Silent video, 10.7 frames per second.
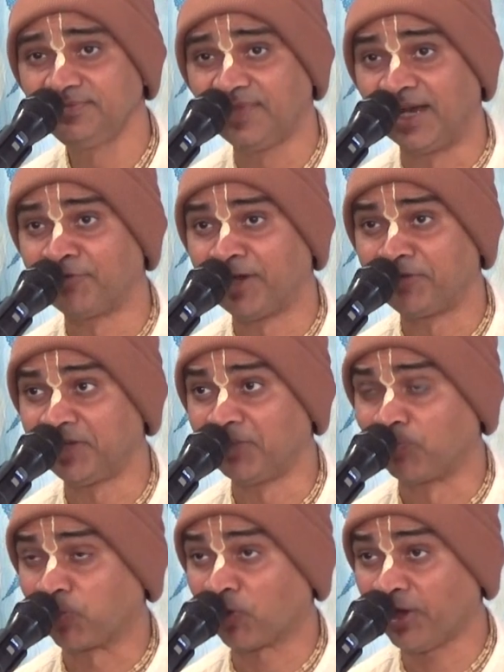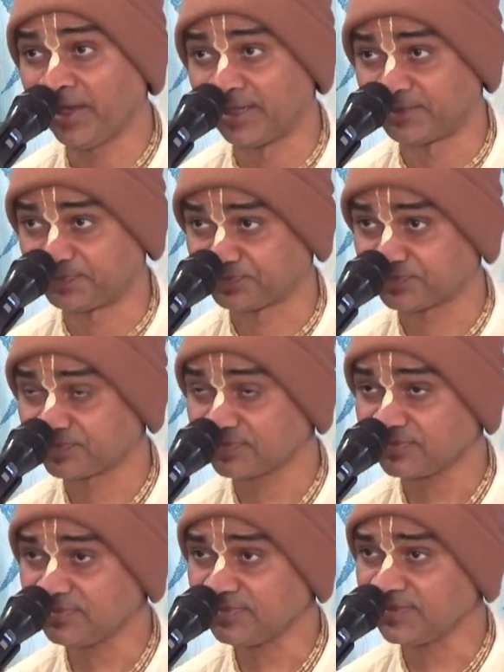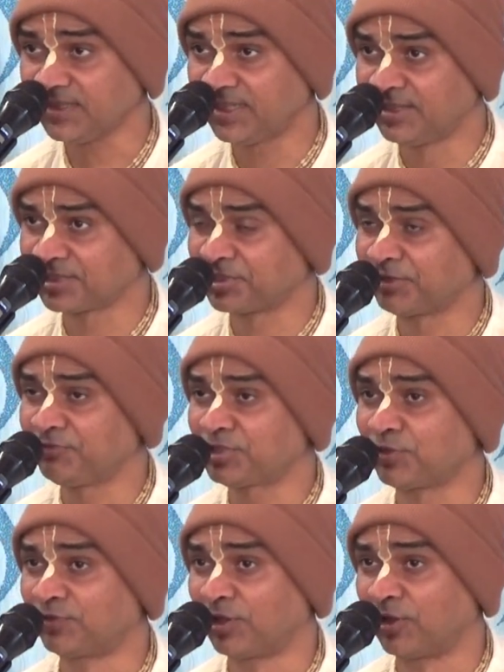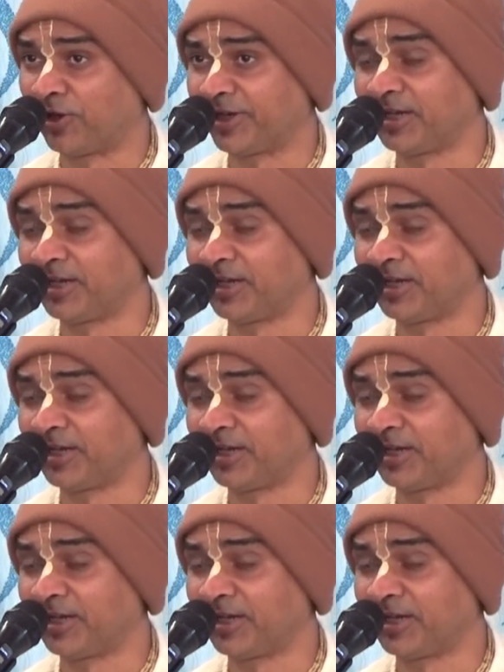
And when we employ in the service of the Lord,